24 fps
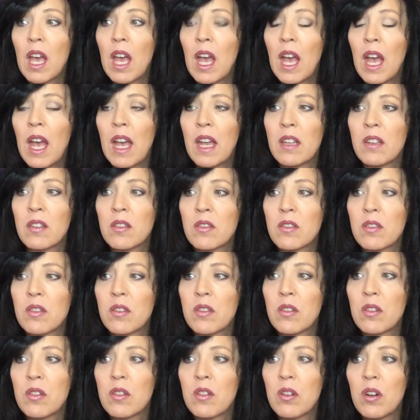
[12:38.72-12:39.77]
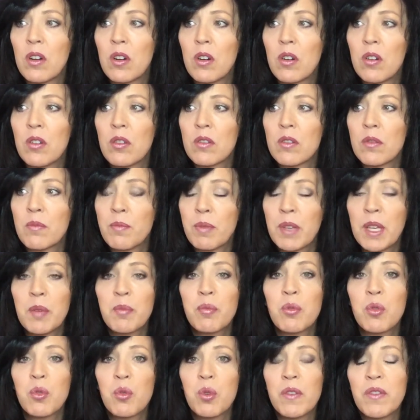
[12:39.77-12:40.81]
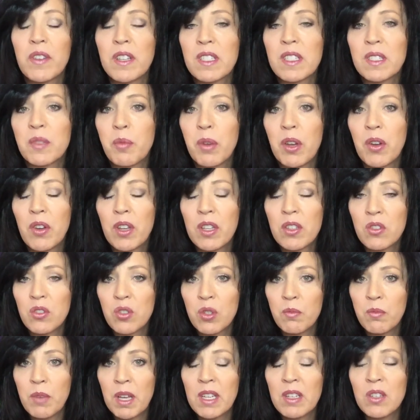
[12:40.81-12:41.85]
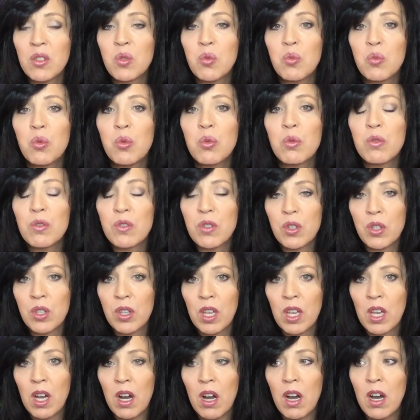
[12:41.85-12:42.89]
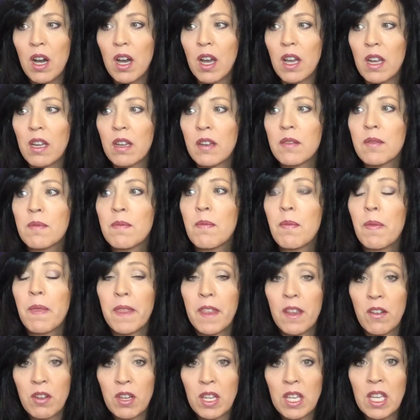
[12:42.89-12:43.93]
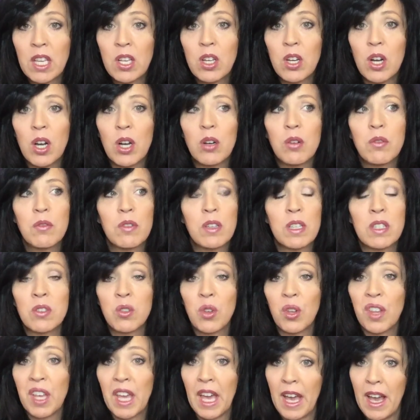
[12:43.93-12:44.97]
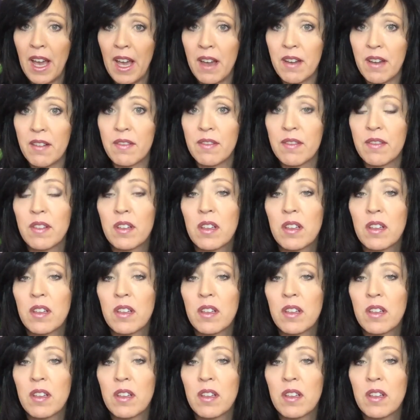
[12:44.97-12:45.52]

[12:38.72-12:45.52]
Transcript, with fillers: And people who have experienced tremendous wounds early on, their ego is all they have.